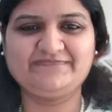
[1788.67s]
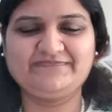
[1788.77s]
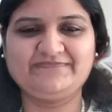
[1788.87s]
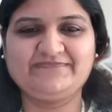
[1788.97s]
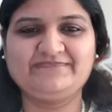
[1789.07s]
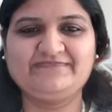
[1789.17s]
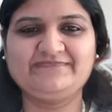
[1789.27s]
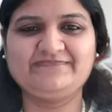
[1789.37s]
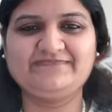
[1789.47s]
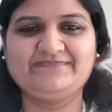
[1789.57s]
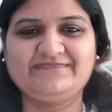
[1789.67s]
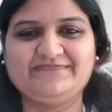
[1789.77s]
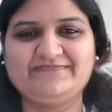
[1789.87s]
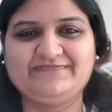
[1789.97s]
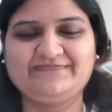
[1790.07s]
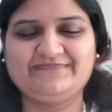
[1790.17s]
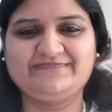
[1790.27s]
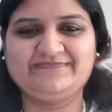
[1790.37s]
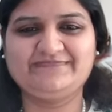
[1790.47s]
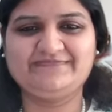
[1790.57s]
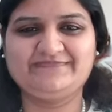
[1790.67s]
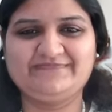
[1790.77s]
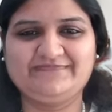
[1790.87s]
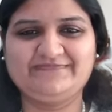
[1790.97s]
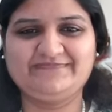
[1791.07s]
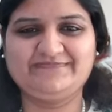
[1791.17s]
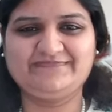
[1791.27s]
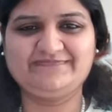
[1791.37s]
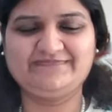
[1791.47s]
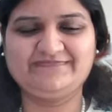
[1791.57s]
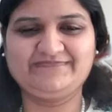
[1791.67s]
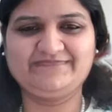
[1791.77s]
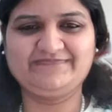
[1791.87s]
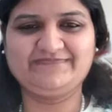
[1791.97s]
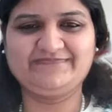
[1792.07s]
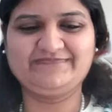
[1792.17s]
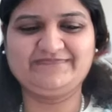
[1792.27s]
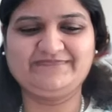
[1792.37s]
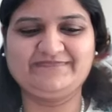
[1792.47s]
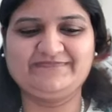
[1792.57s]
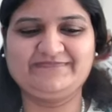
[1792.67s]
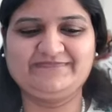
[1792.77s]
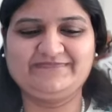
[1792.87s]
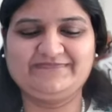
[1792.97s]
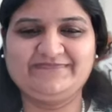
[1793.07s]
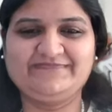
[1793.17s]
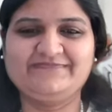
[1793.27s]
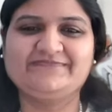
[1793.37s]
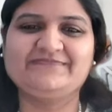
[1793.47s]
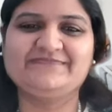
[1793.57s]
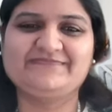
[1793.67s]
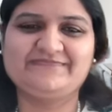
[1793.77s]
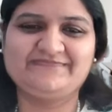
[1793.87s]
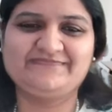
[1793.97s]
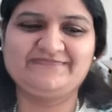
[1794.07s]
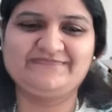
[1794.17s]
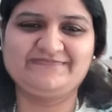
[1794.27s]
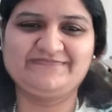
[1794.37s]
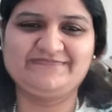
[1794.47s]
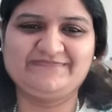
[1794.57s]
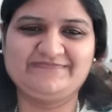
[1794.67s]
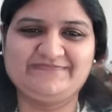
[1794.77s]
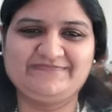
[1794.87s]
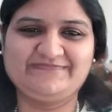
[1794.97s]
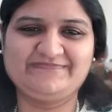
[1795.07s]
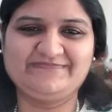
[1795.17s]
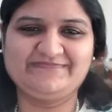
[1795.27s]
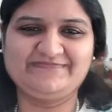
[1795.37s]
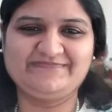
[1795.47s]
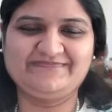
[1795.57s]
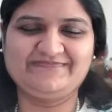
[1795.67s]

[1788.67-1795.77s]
(silent)